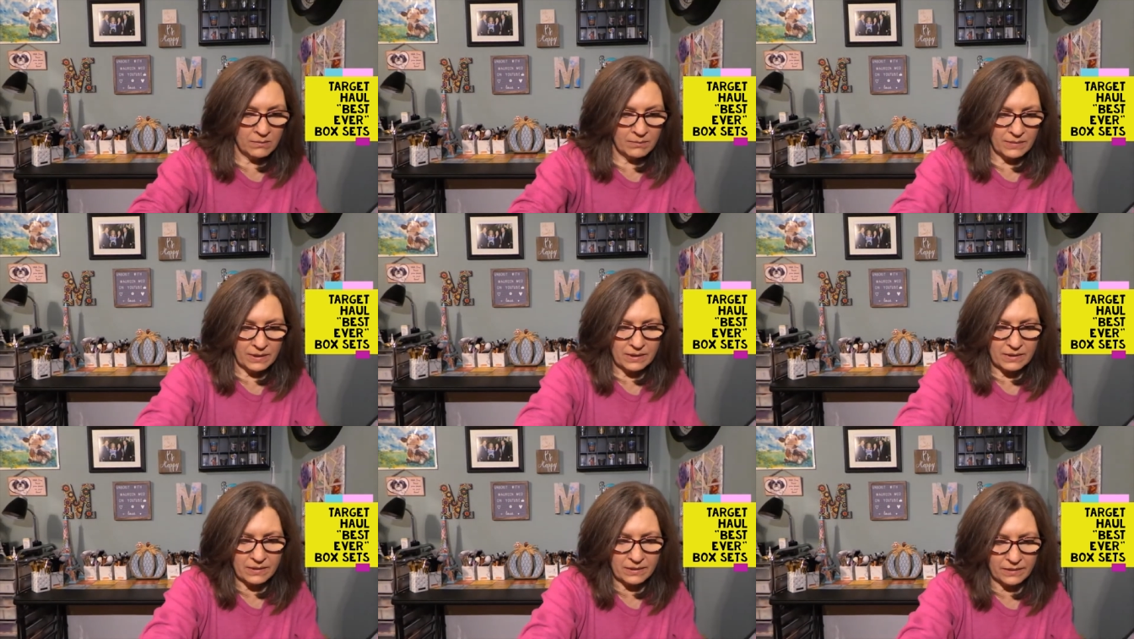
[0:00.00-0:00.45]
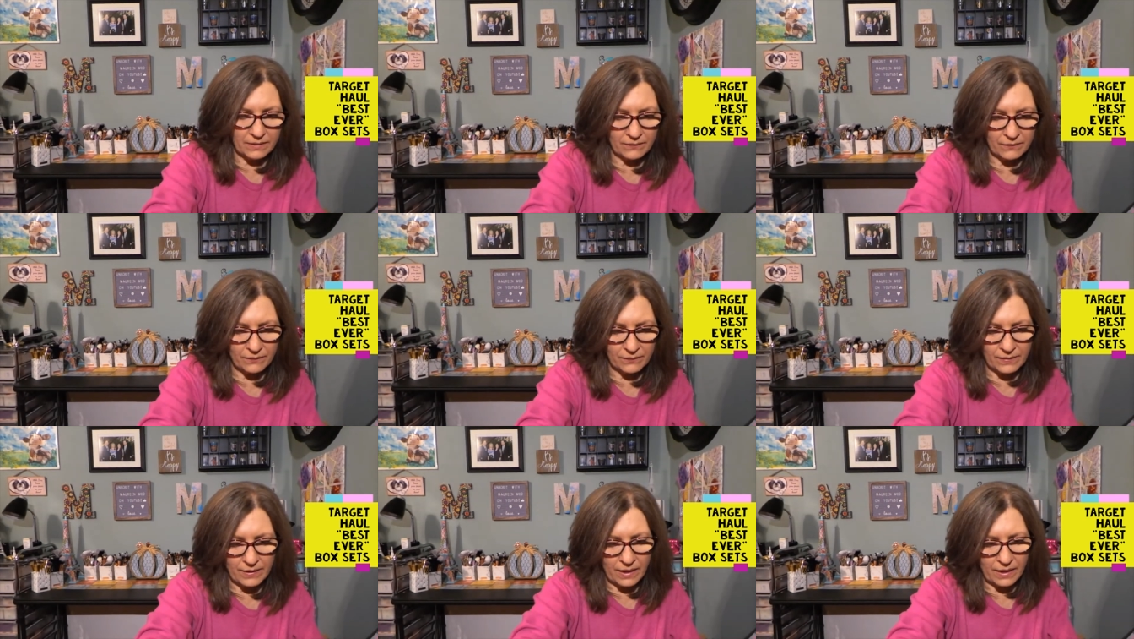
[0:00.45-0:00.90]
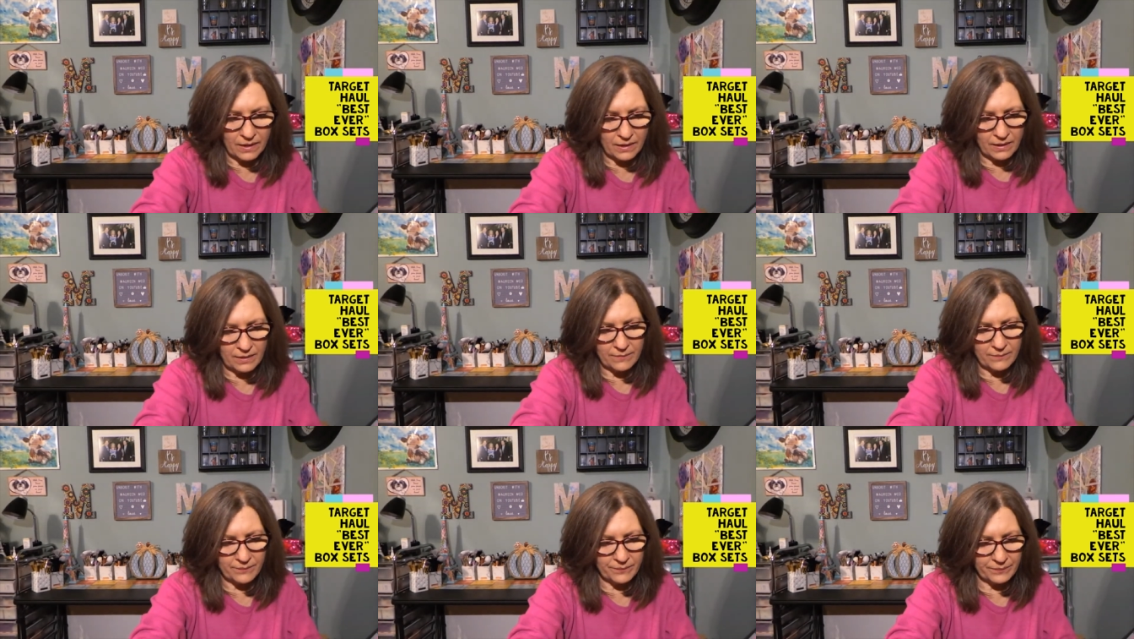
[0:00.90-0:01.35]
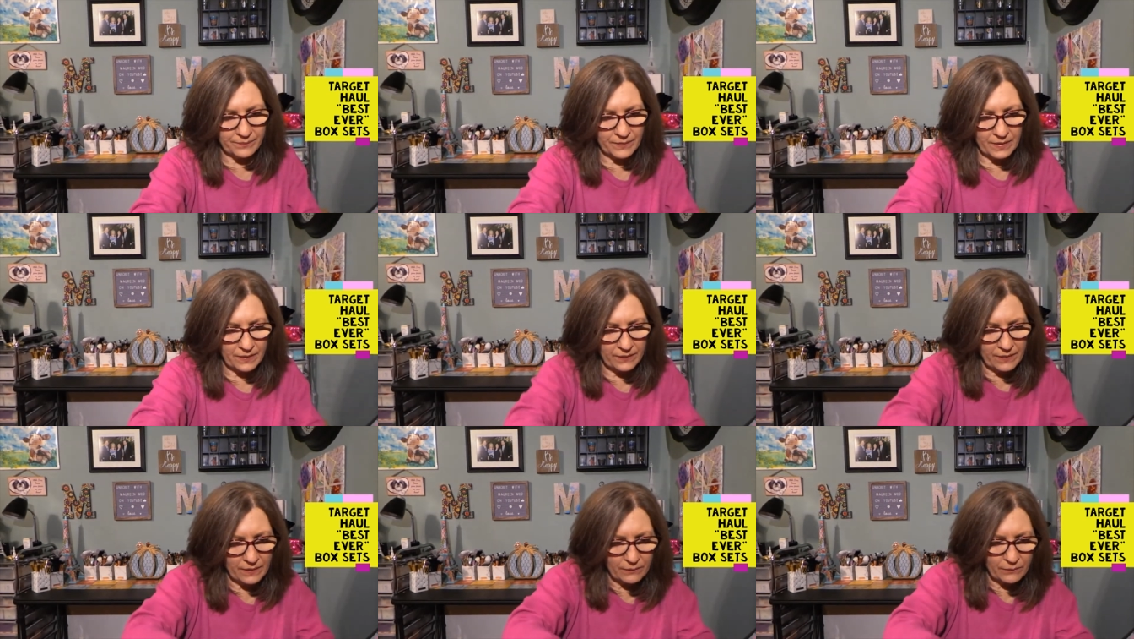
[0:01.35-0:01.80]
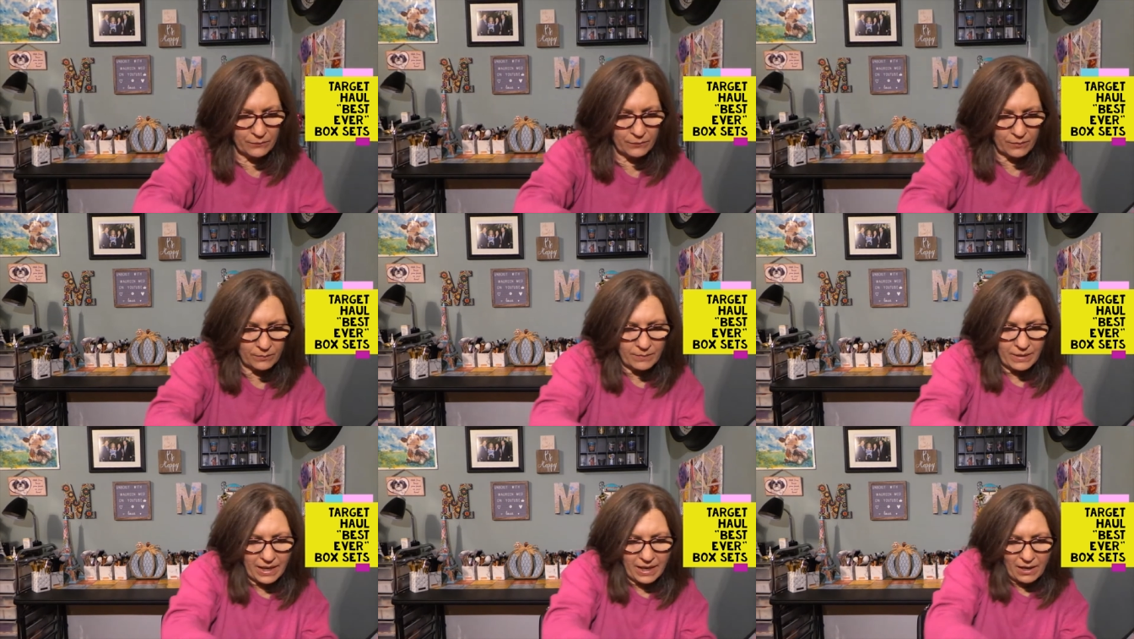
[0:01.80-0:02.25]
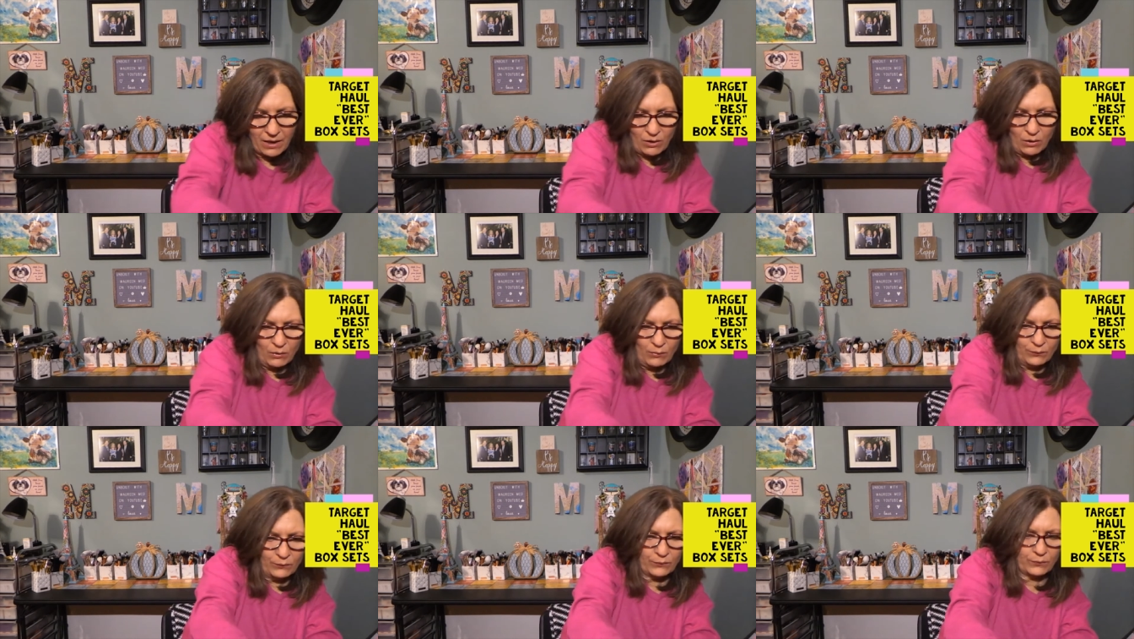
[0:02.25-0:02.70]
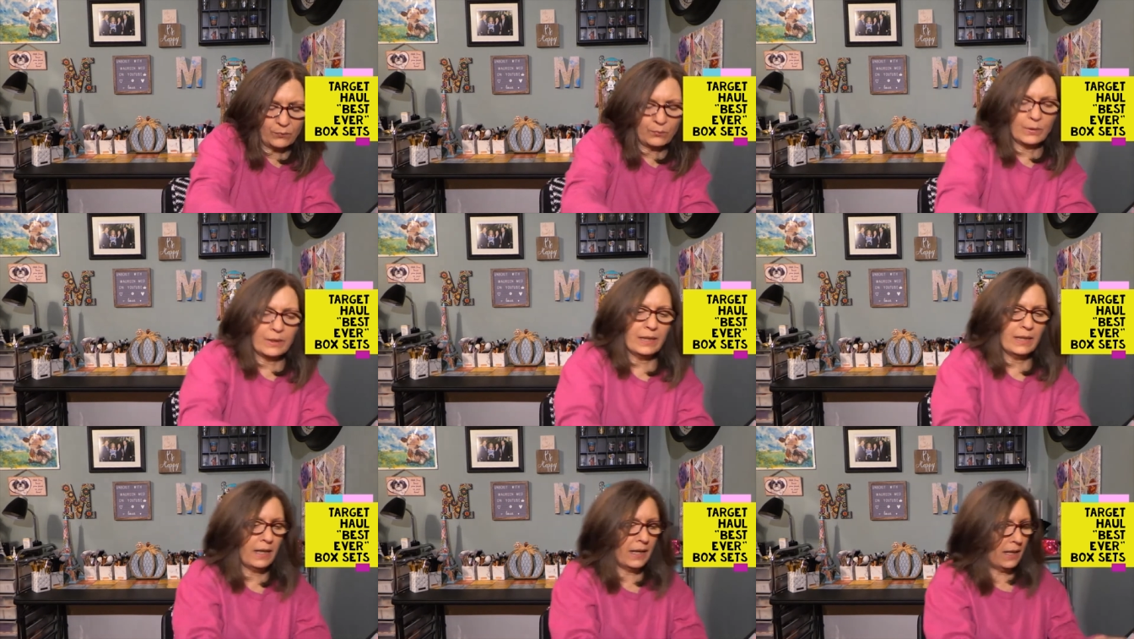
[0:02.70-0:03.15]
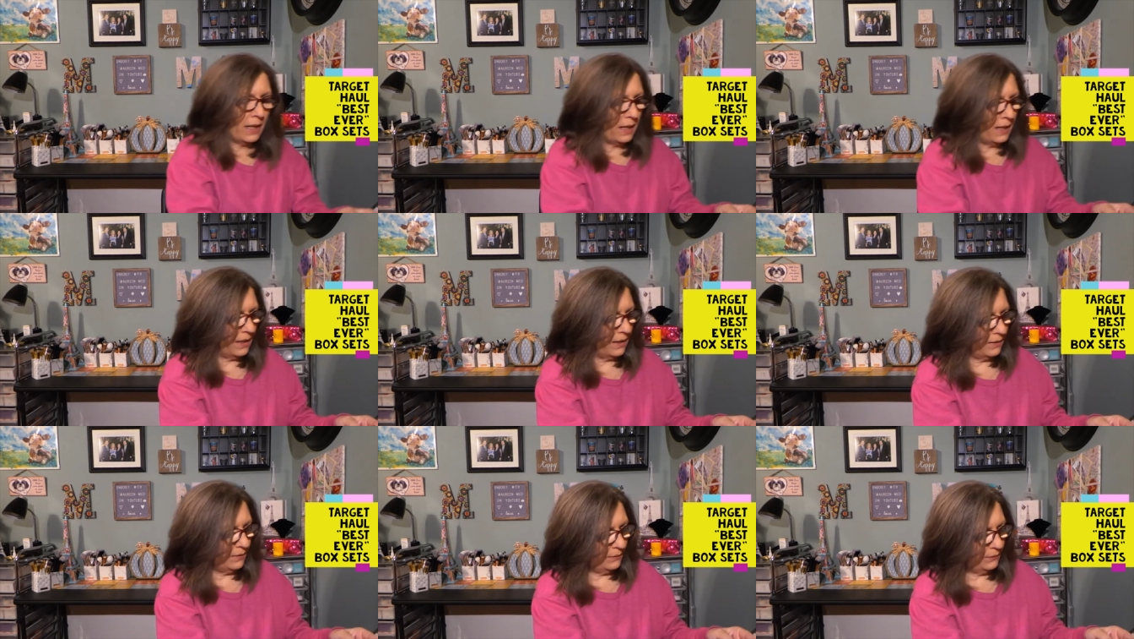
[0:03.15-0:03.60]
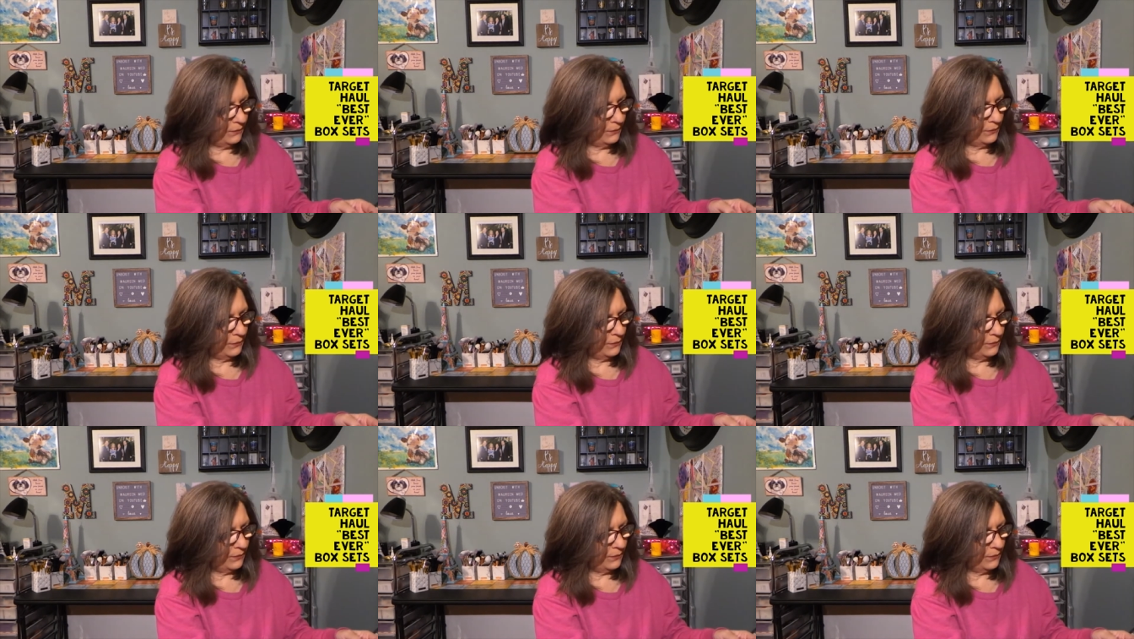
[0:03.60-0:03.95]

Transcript: Excited for that. And then from e.l.f. we have